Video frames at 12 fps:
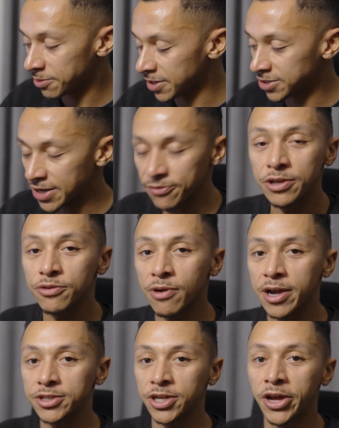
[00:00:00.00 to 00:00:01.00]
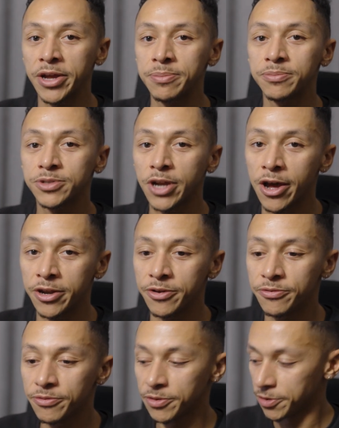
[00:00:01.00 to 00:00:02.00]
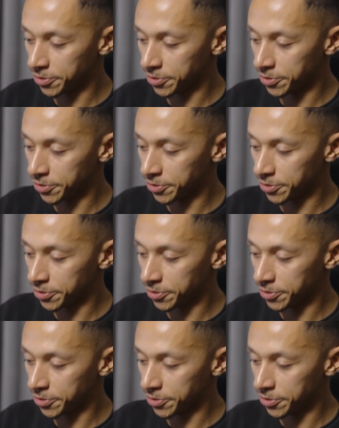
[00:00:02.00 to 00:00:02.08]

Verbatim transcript: it's definitely the right time to kind of